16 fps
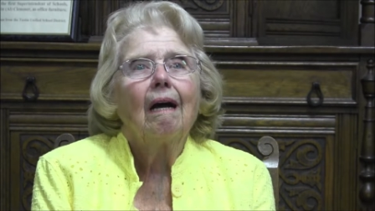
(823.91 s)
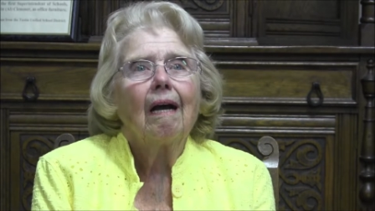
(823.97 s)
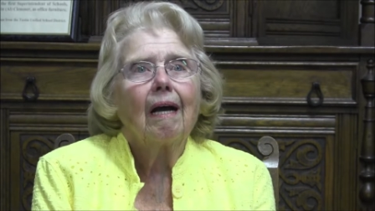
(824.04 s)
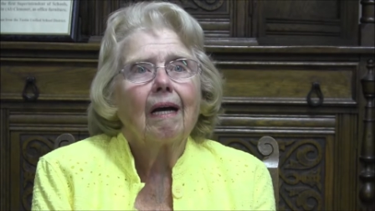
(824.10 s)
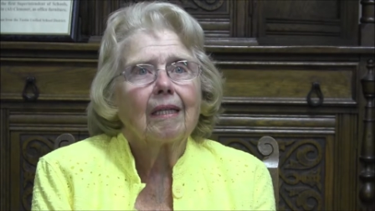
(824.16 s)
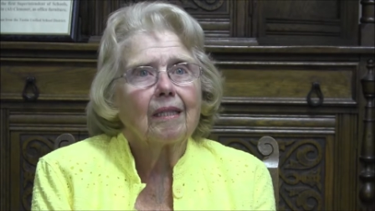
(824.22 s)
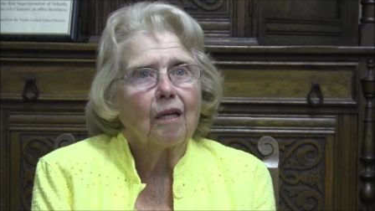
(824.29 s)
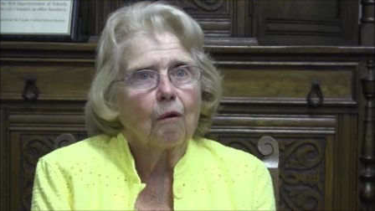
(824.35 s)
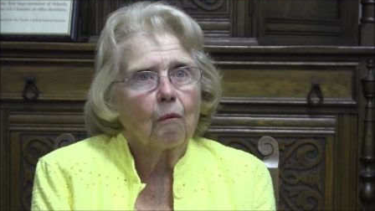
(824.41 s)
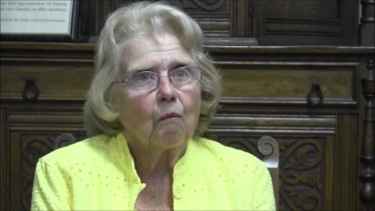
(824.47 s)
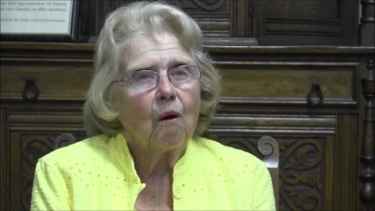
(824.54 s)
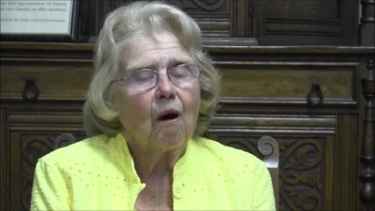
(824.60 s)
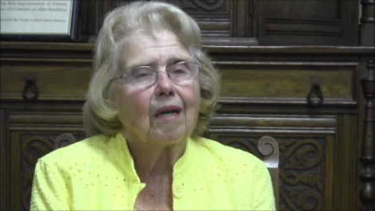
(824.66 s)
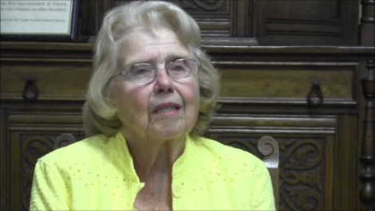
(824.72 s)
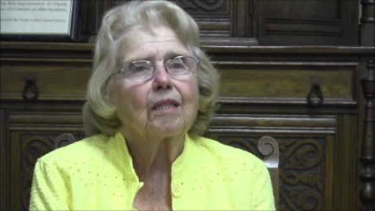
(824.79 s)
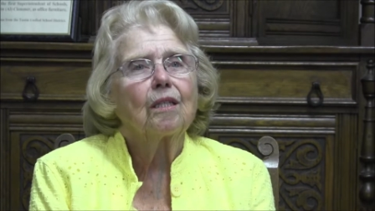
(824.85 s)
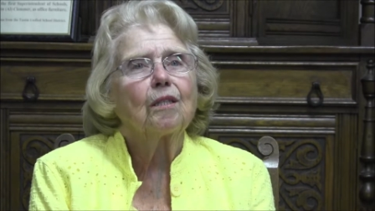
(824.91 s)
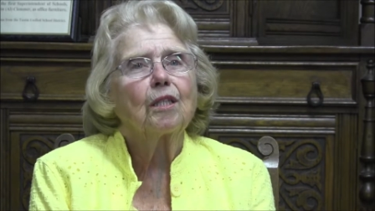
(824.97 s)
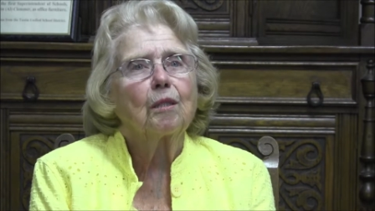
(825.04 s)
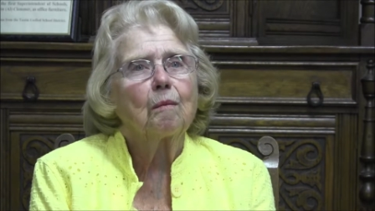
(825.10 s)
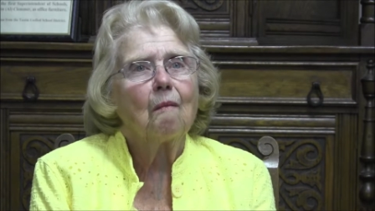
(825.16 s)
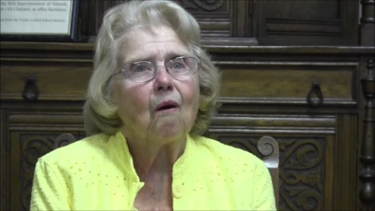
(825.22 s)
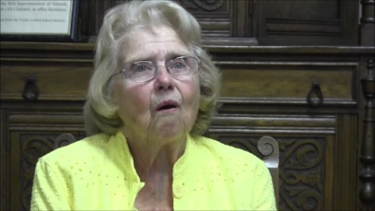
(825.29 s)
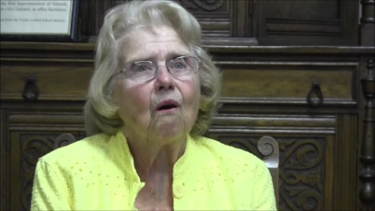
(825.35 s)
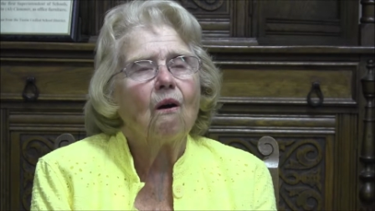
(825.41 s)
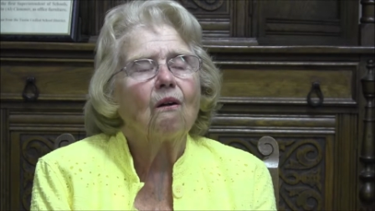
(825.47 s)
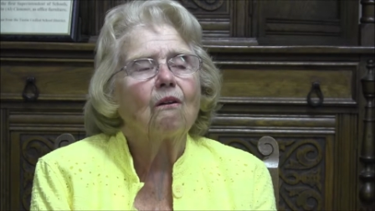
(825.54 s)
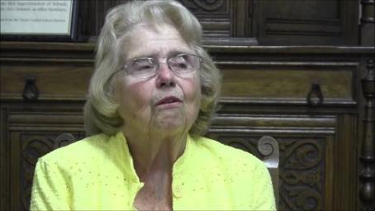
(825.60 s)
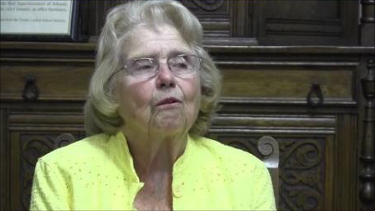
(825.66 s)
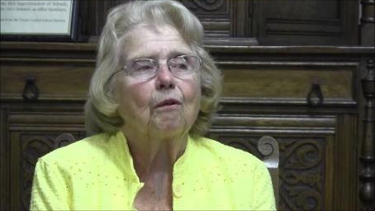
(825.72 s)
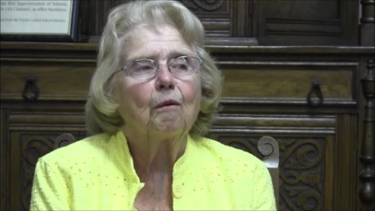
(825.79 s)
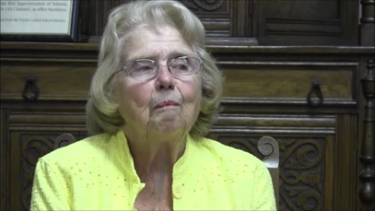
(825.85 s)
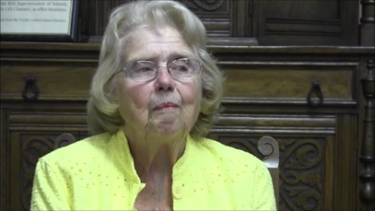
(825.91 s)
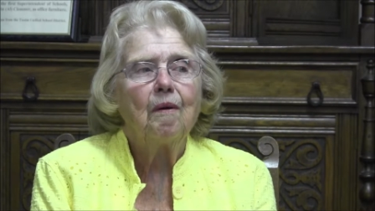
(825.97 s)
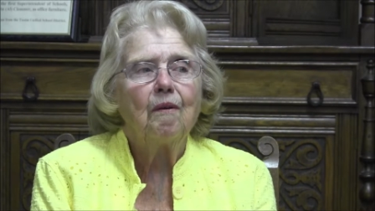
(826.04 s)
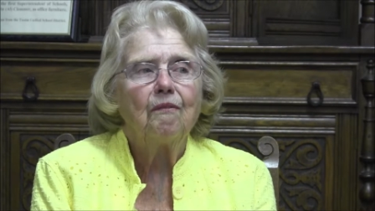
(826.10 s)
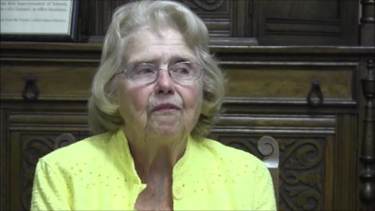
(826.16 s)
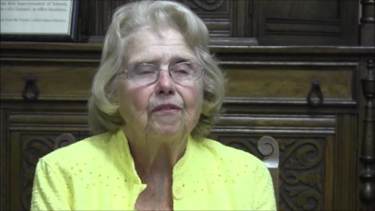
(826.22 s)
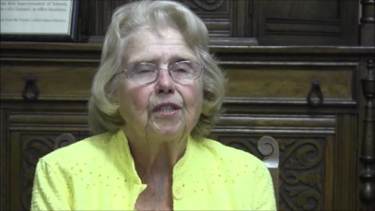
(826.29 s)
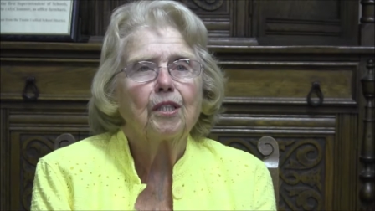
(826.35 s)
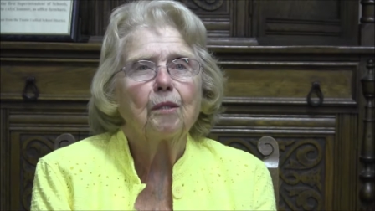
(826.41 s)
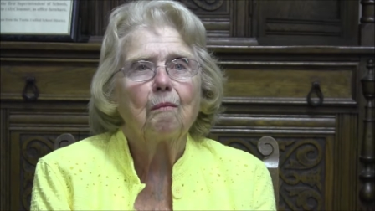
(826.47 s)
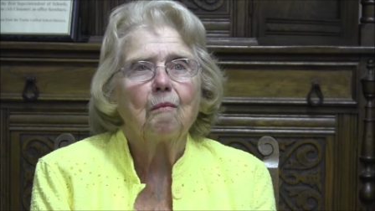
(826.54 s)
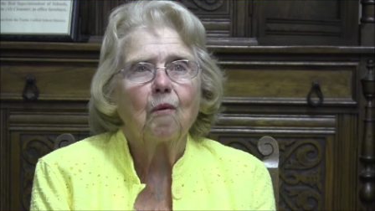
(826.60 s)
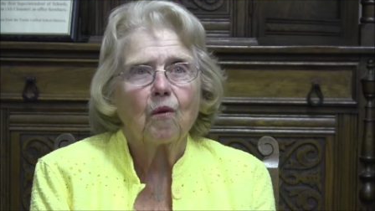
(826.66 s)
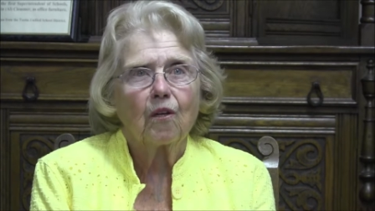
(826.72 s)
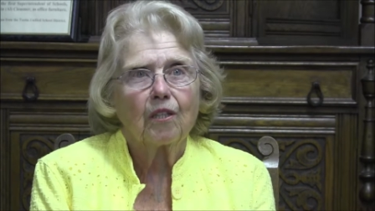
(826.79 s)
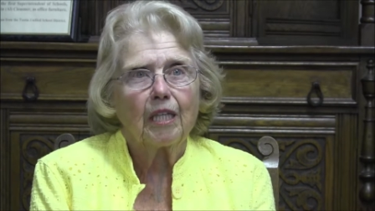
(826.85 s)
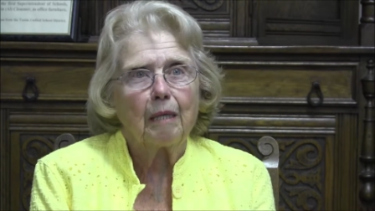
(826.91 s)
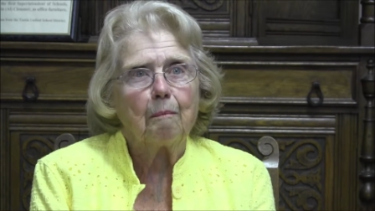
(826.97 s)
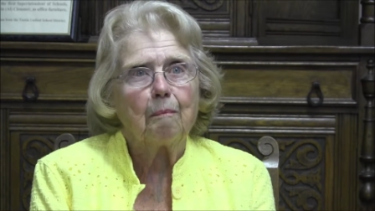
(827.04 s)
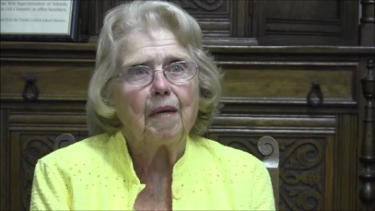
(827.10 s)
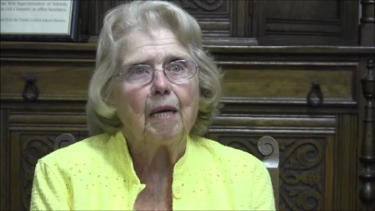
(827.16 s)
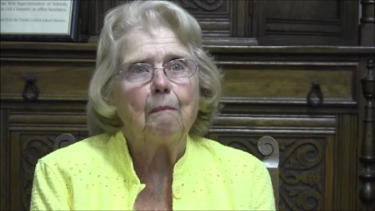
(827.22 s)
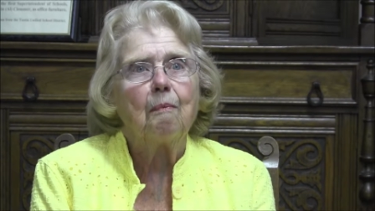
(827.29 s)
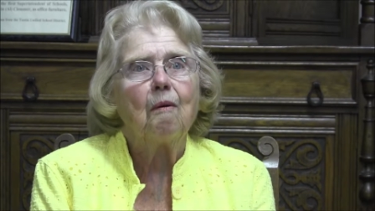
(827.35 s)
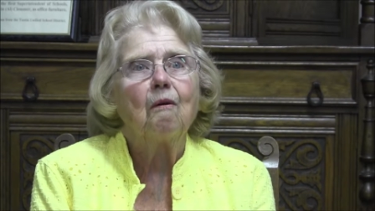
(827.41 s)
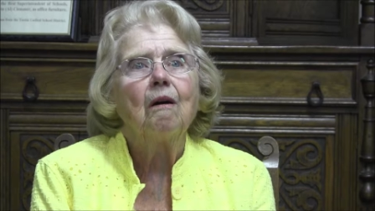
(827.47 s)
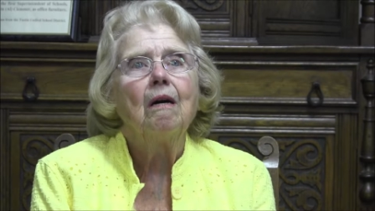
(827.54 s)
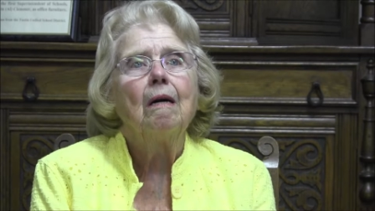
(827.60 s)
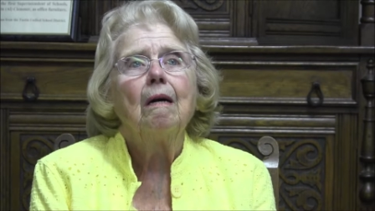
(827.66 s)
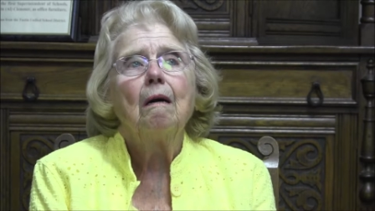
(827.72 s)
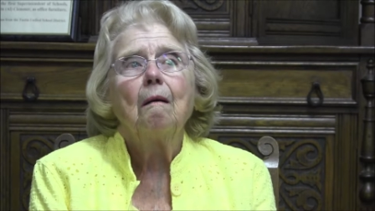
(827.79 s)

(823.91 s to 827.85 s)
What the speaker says: and there was a small group of sorority people